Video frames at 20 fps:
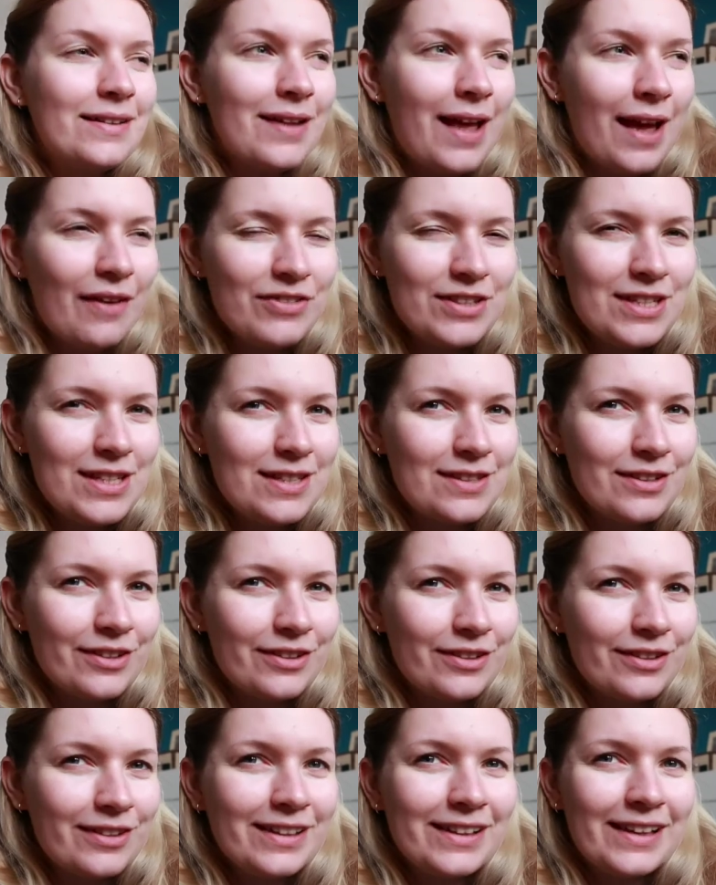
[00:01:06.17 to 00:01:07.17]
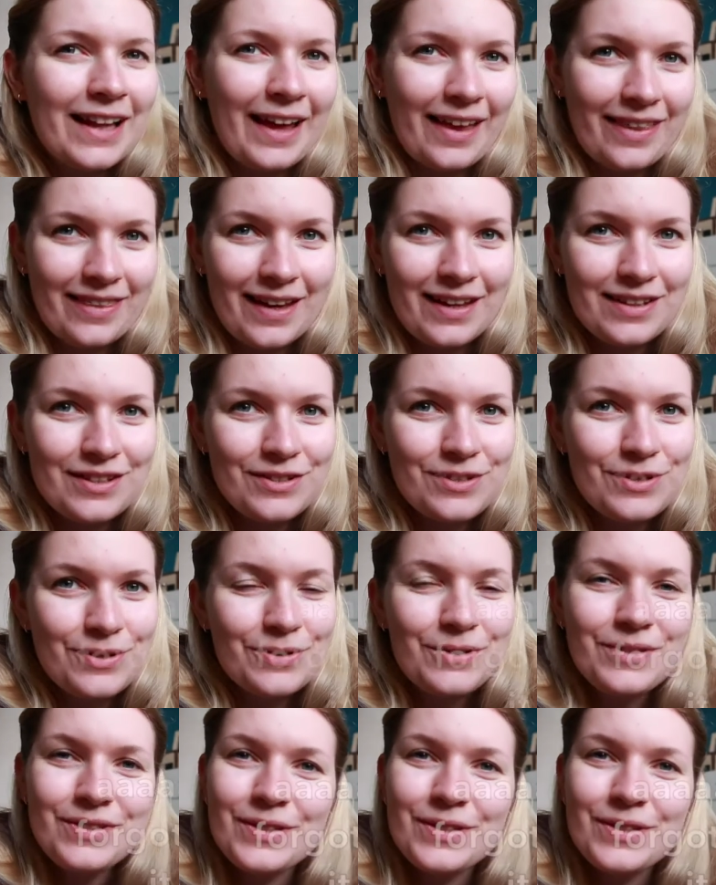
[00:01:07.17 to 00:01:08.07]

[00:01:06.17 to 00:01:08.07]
have dinner like that too,